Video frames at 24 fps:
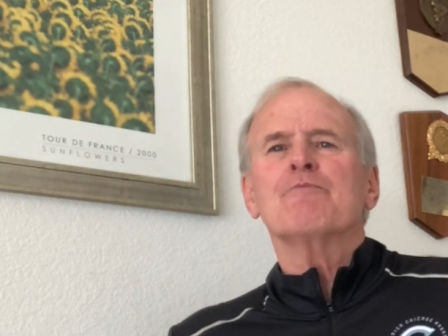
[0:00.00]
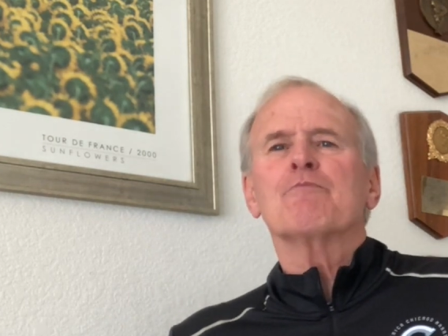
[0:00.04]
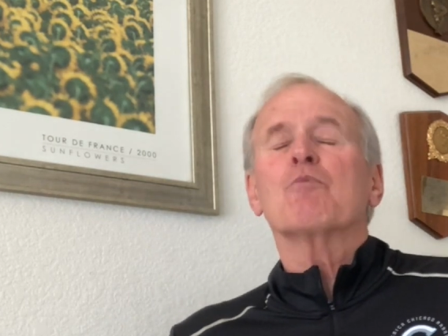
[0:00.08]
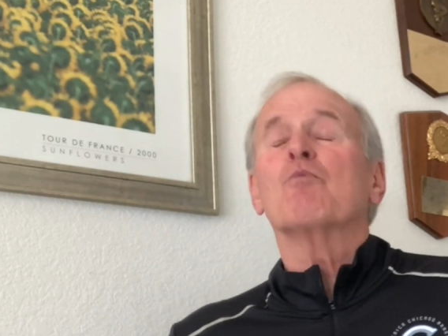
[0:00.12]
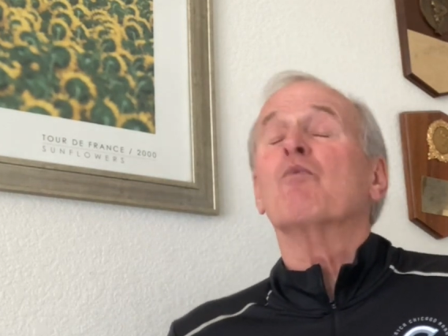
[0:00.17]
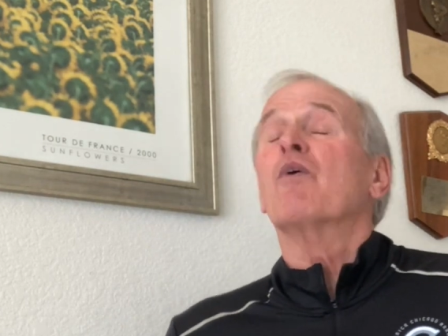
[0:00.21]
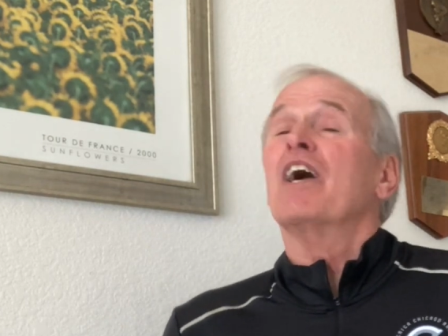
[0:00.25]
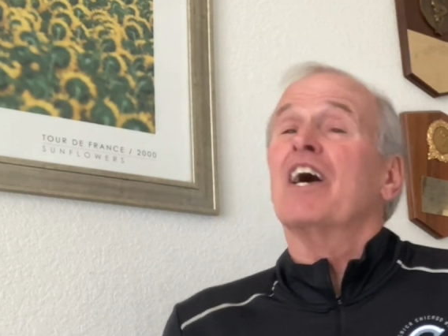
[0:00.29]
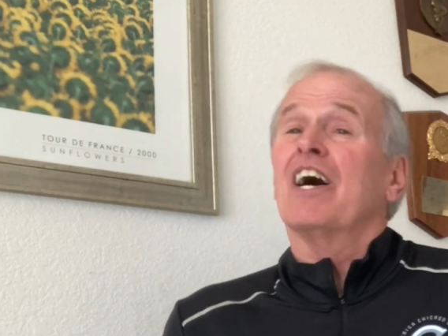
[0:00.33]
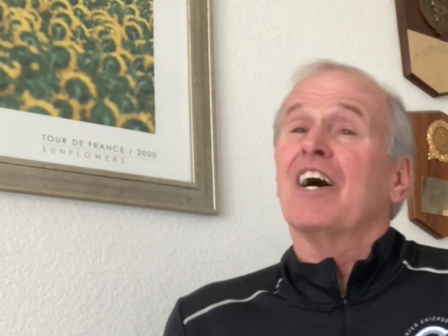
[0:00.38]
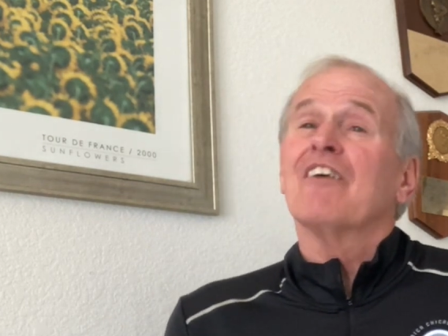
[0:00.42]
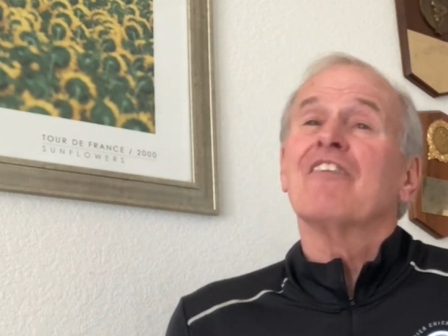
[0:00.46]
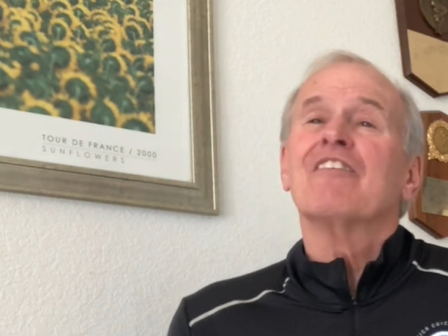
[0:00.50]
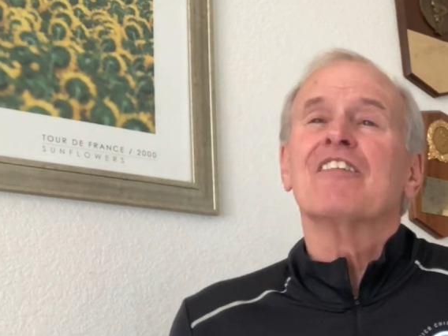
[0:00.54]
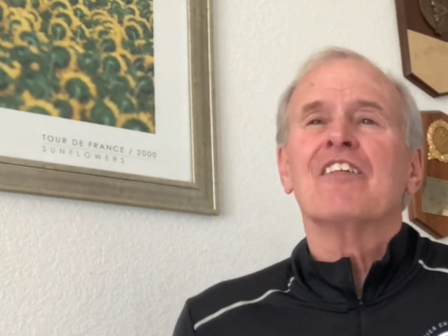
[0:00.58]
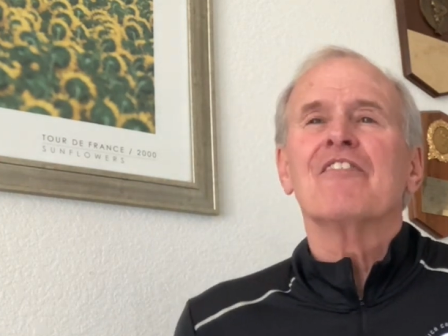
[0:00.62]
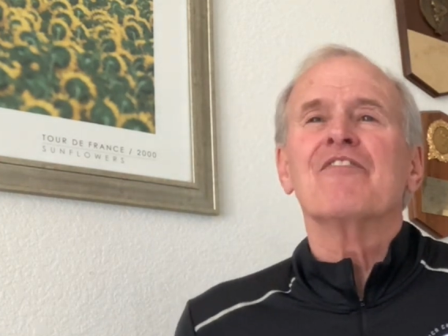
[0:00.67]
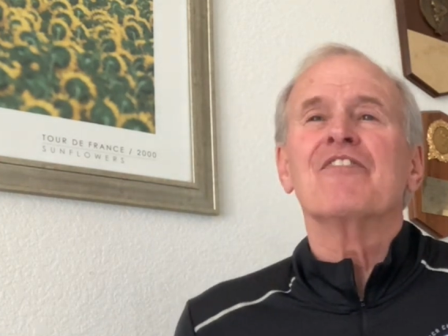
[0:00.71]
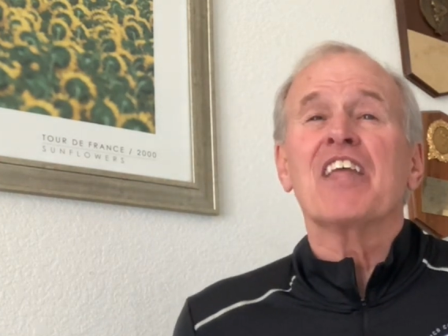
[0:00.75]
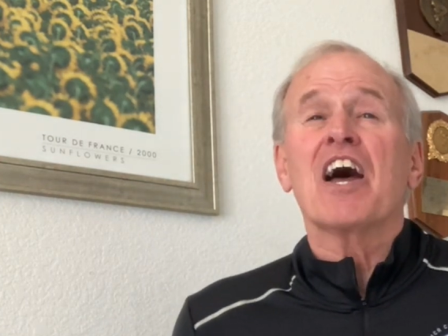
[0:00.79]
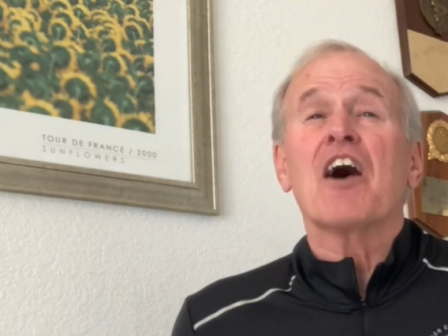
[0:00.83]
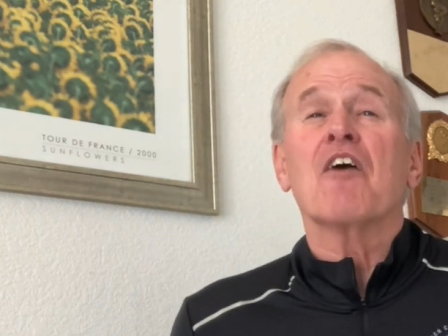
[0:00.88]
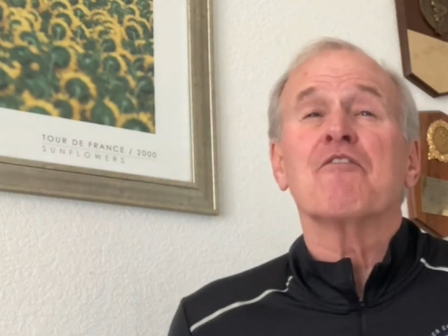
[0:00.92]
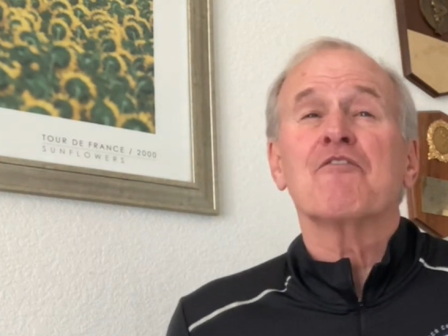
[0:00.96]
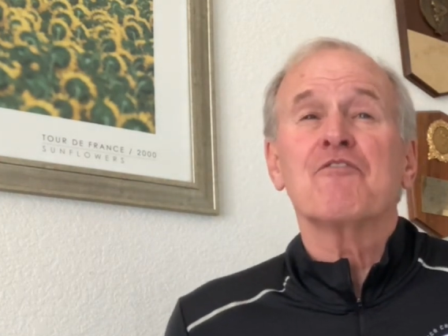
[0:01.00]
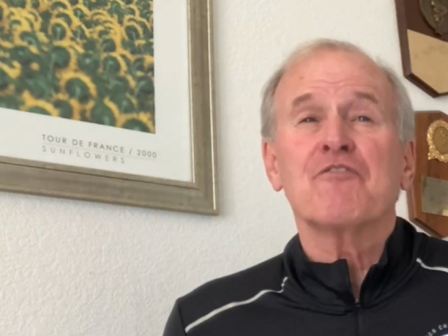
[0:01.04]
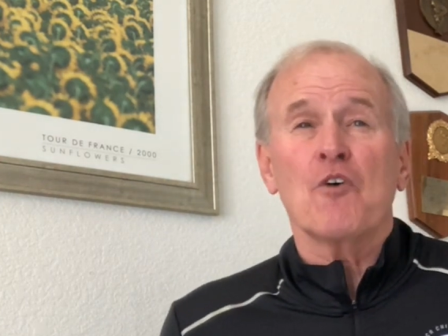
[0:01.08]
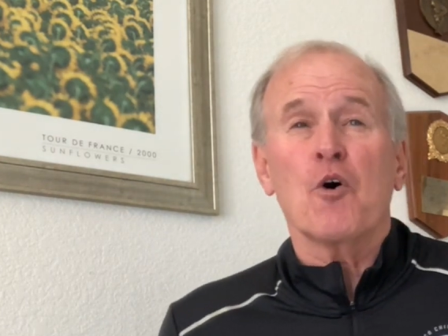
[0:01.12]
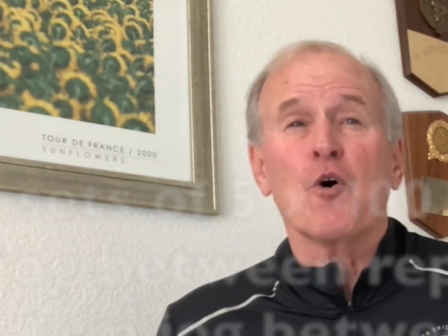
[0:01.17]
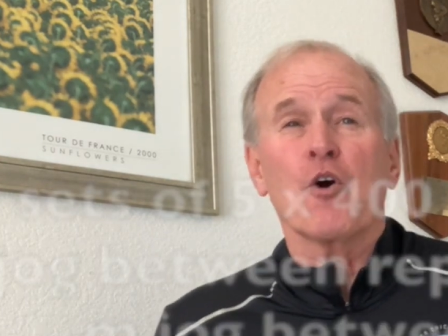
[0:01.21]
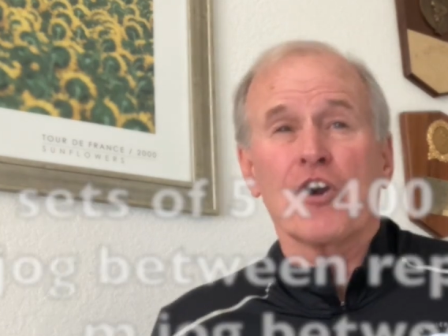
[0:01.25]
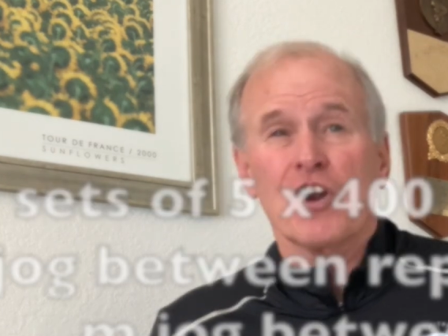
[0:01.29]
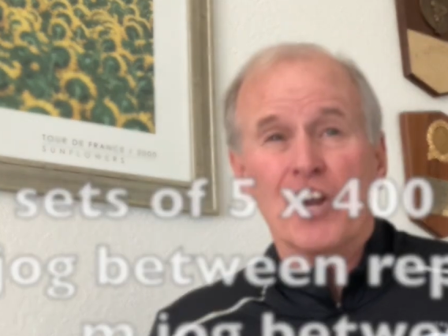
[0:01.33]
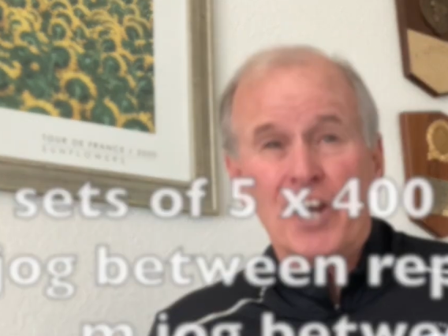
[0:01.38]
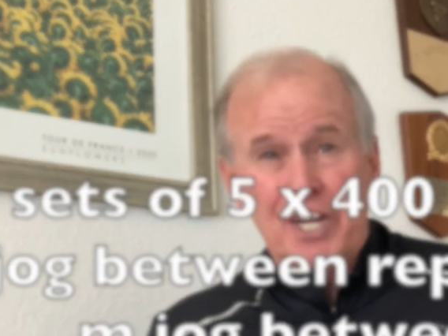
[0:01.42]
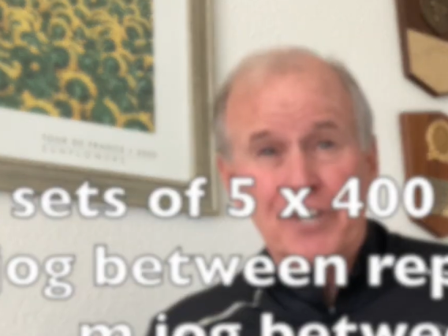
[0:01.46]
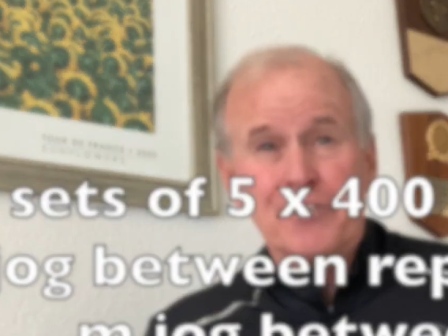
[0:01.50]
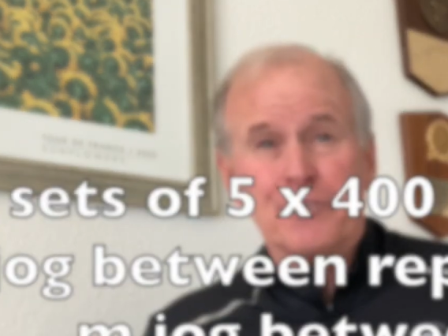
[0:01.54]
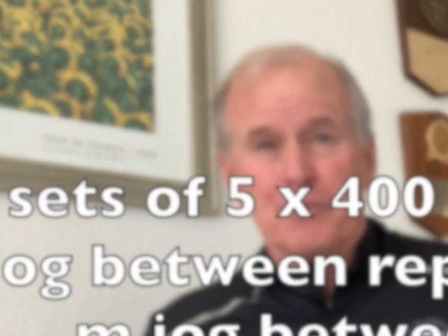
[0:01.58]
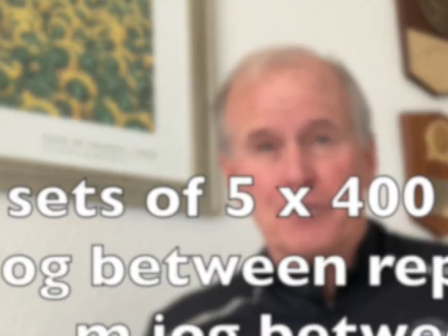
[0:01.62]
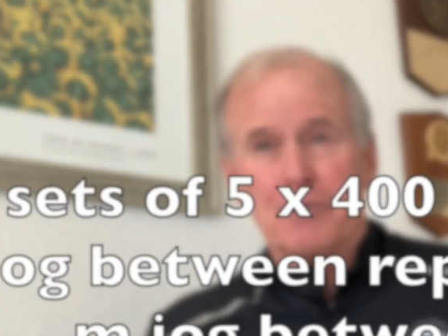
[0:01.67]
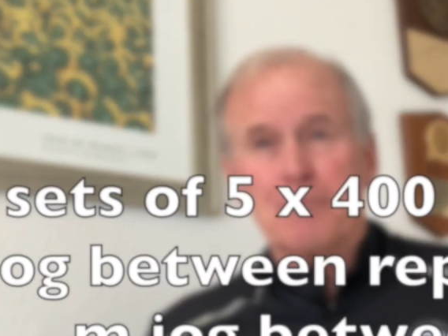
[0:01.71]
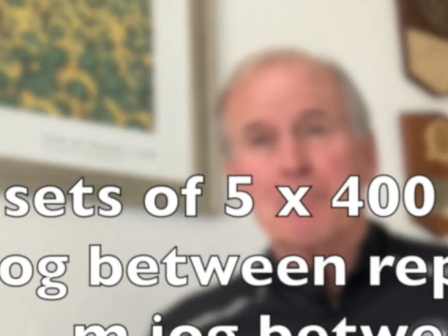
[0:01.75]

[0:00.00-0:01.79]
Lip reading: well, now 400